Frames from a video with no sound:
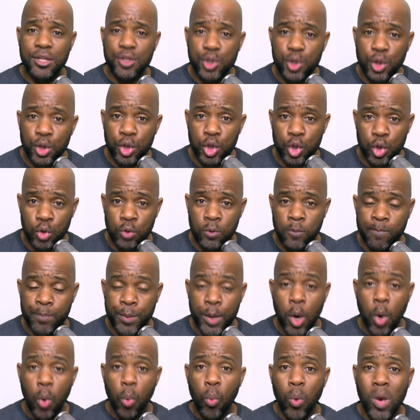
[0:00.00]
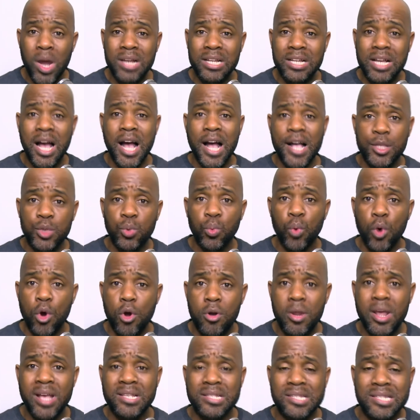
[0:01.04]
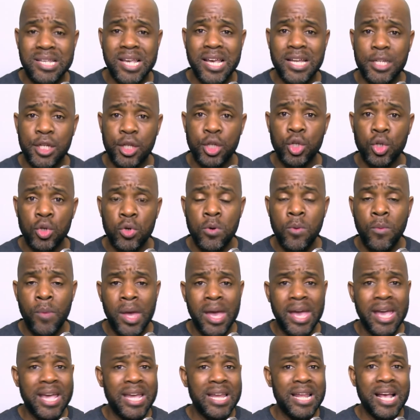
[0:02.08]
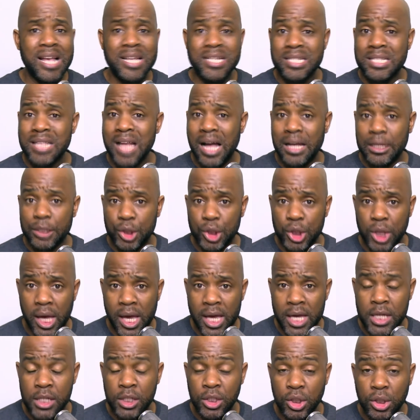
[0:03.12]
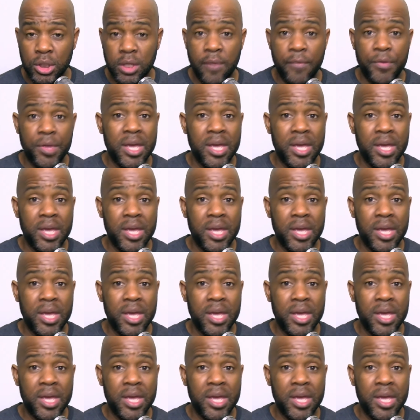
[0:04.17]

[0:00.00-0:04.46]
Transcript: to you. What God's word has said to you, it has not changed.